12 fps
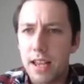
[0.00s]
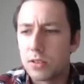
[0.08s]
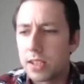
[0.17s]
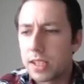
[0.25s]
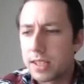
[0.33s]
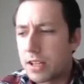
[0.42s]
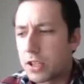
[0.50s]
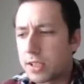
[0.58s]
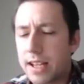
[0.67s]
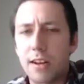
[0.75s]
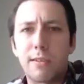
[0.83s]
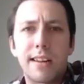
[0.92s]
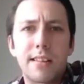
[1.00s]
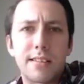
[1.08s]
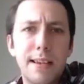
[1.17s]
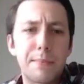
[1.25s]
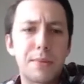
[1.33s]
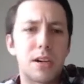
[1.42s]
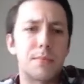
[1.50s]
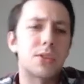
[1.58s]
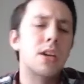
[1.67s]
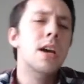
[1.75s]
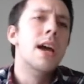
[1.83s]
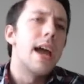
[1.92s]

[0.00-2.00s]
the illness and just getting rid of the symptoms.